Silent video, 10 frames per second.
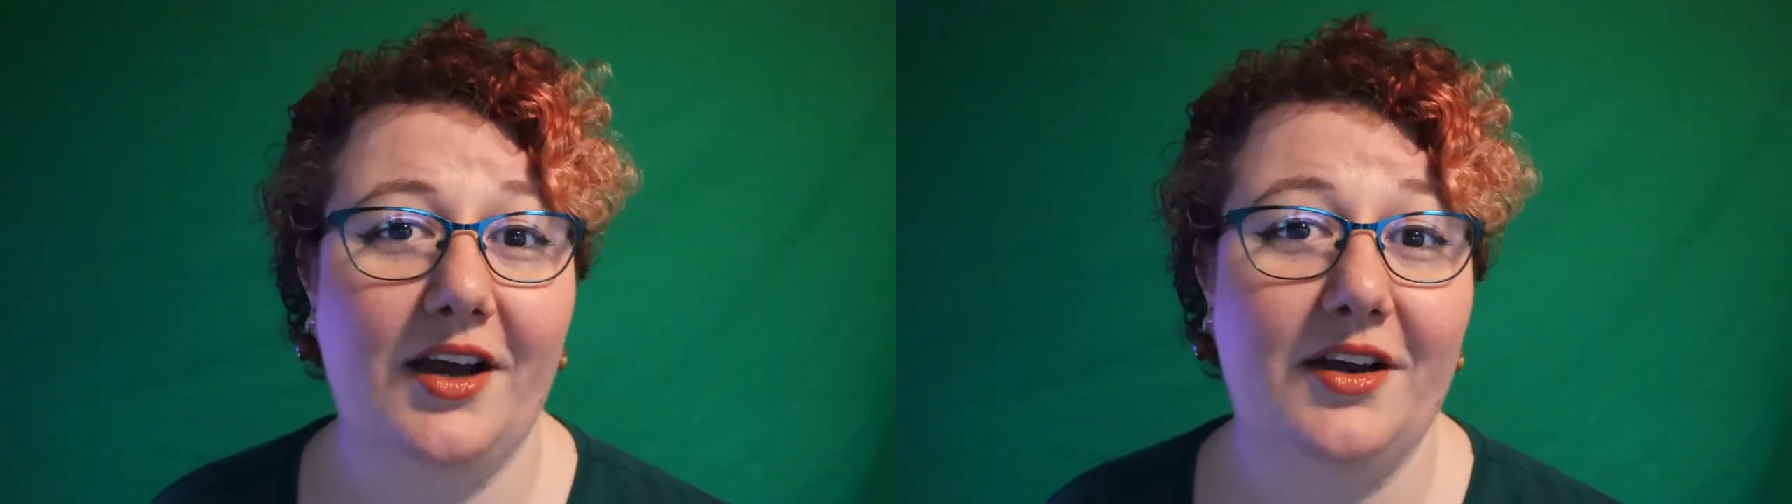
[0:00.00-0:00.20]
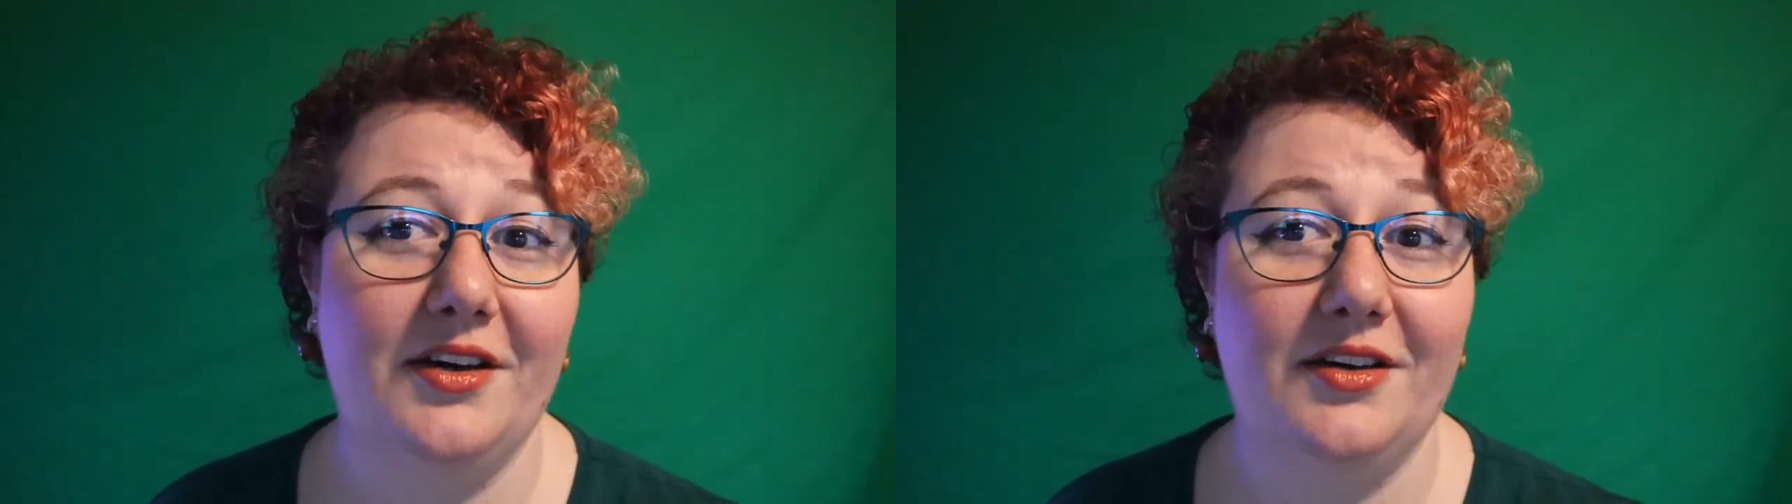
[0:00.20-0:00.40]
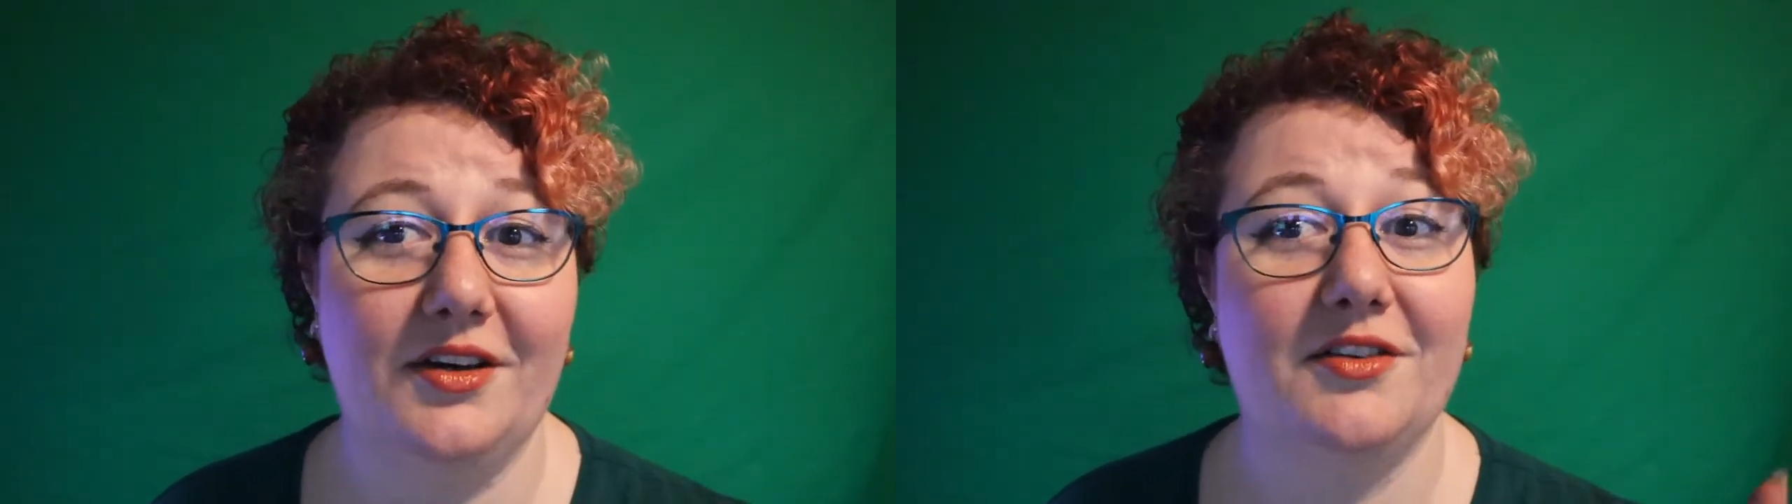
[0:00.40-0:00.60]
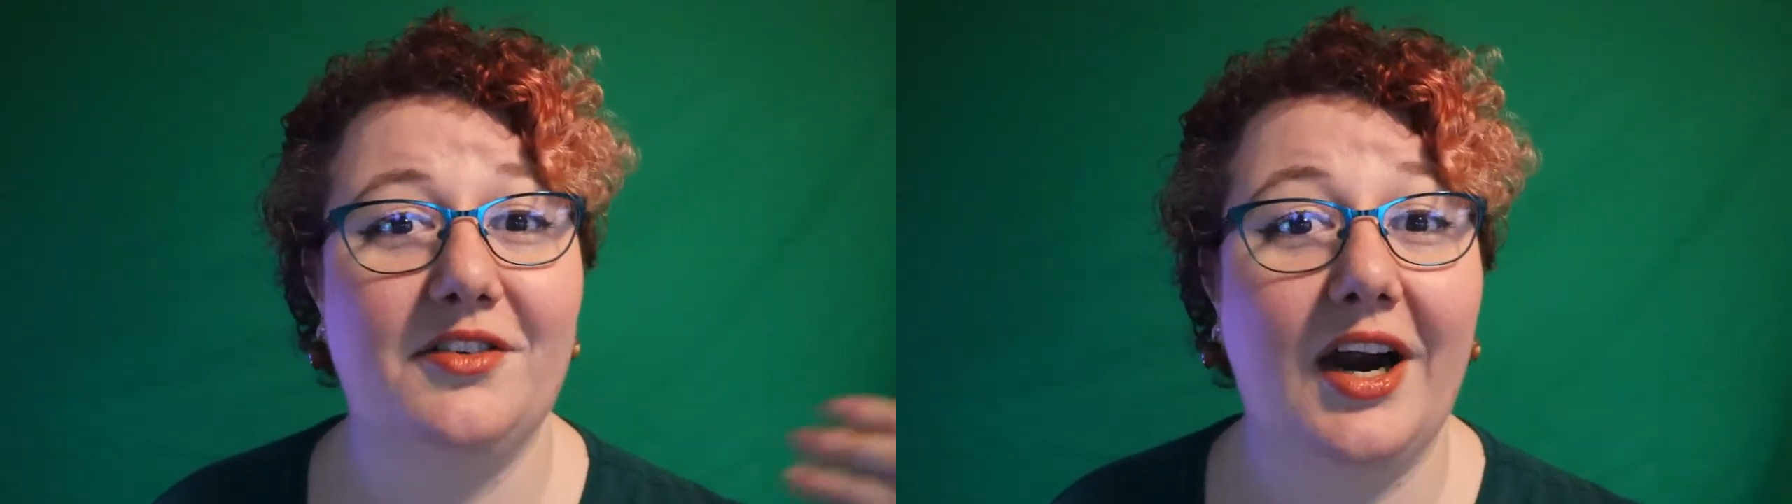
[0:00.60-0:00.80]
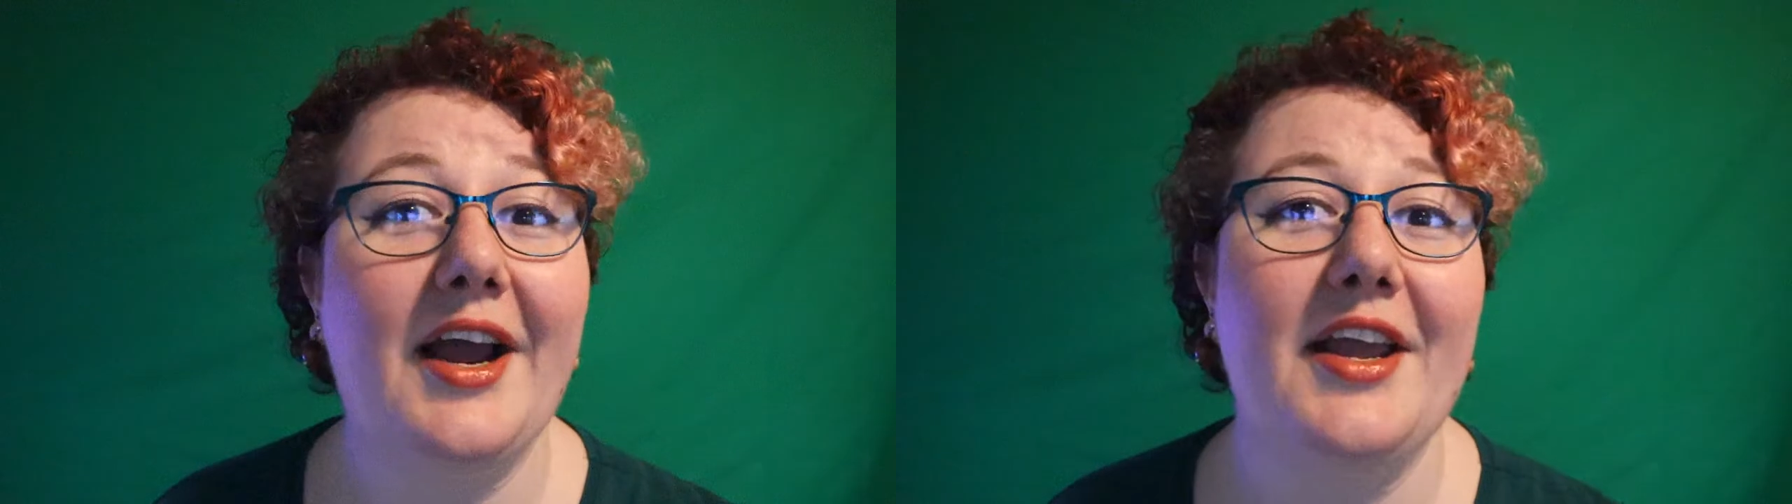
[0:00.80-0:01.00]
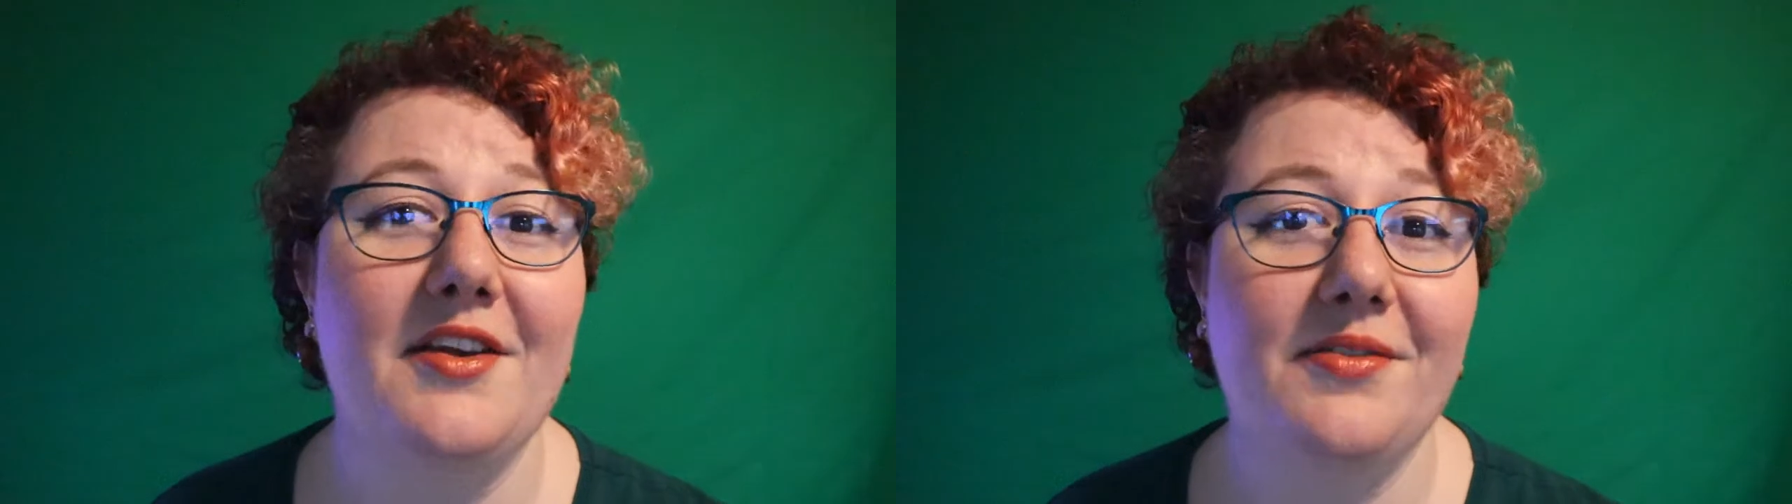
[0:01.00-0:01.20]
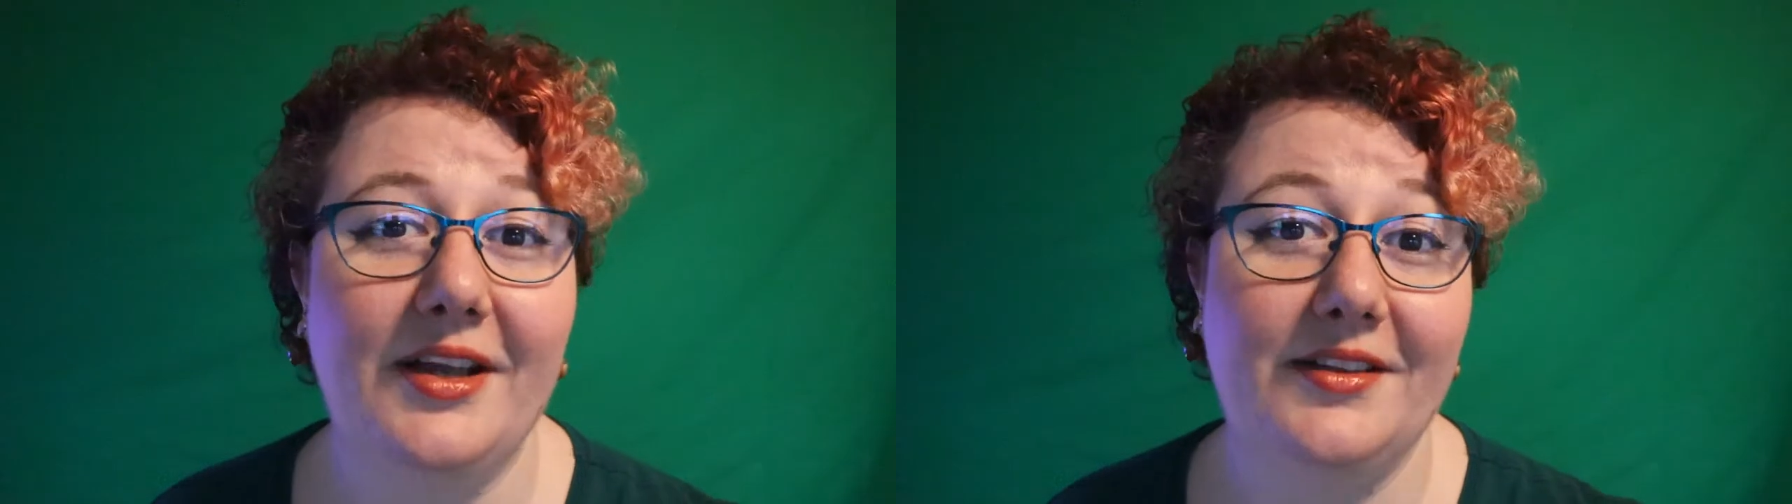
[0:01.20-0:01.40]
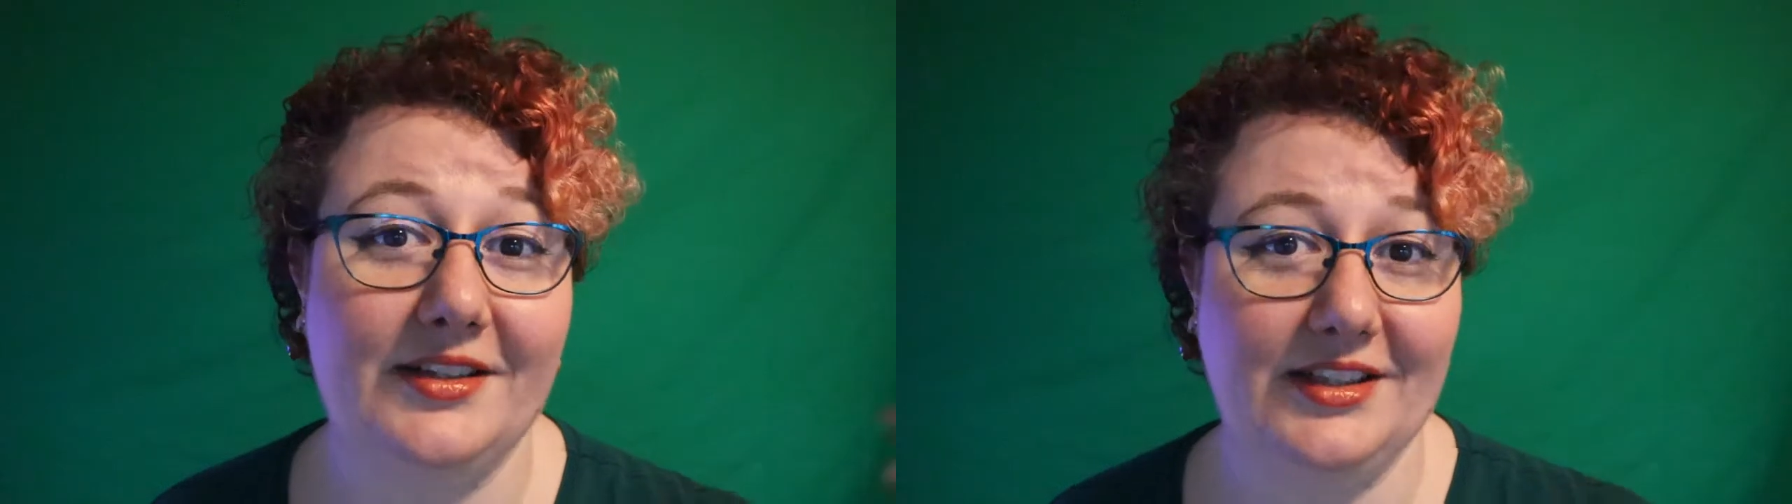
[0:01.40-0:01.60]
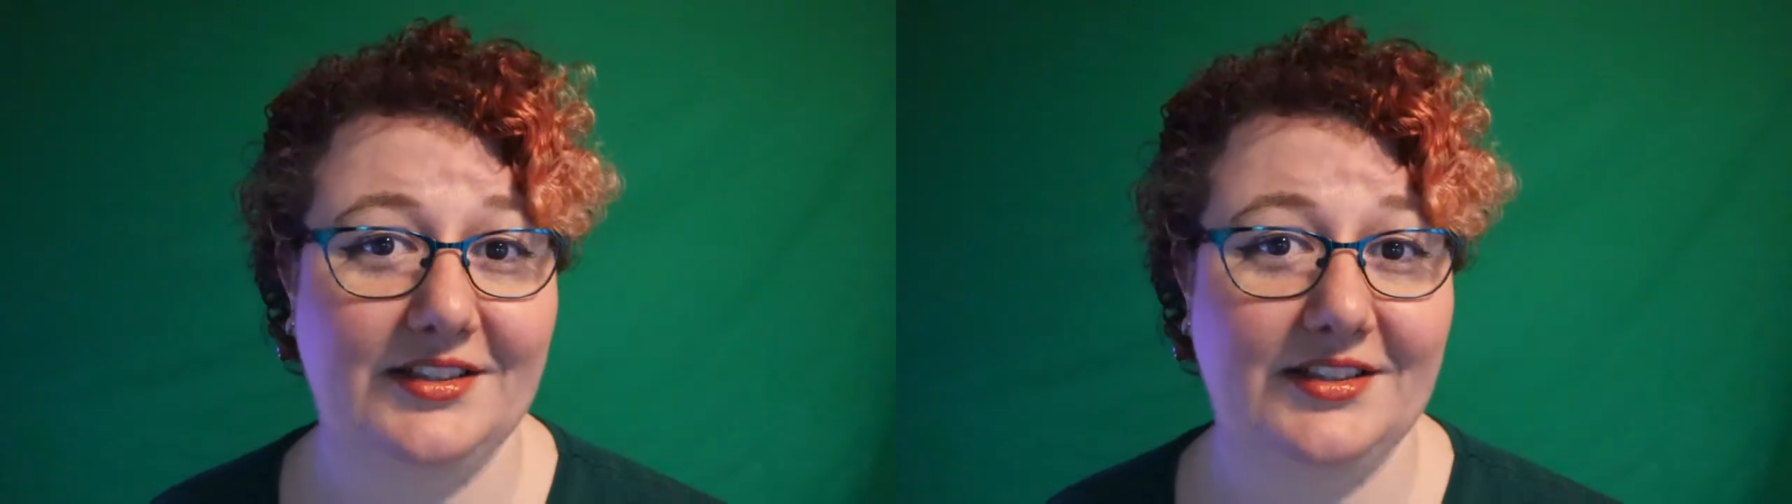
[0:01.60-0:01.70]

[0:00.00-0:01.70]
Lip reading: arrive at their